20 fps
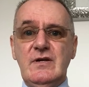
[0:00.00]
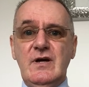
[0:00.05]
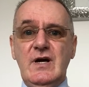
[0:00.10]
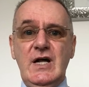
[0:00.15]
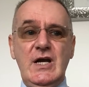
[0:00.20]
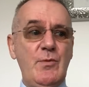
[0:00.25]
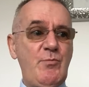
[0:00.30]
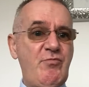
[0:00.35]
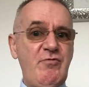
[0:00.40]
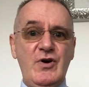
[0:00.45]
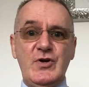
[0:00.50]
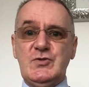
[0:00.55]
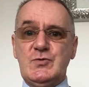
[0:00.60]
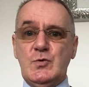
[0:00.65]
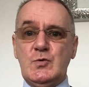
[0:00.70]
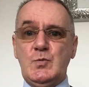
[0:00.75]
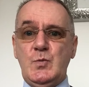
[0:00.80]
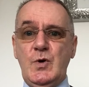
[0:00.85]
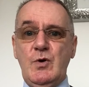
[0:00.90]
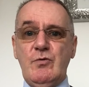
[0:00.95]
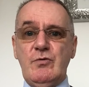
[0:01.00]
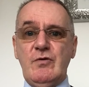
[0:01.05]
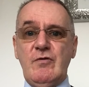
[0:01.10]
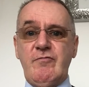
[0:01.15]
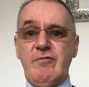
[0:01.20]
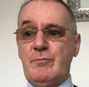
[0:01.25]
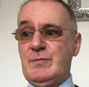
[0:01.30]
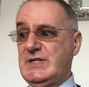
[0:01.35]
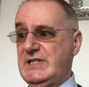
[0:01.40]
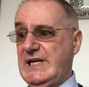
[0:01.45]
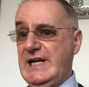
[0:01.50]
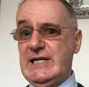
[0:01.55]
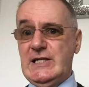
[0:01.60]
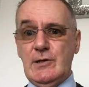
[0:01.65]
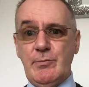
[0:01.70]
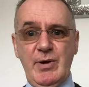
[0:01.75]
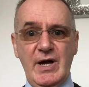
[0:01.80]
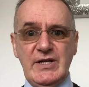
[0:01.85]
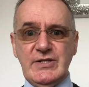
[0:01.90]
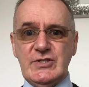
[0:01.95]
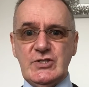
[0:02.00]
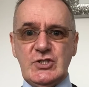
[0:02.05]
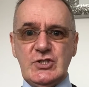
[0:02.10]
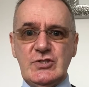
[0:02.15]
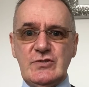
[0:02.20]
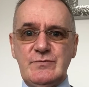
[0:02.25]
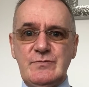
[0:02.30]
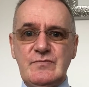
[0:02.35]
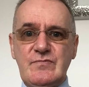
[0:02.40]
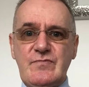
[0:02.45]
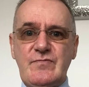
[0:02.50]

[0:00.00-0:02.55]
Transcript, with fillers: and a Brussels Wilton from a needle punch.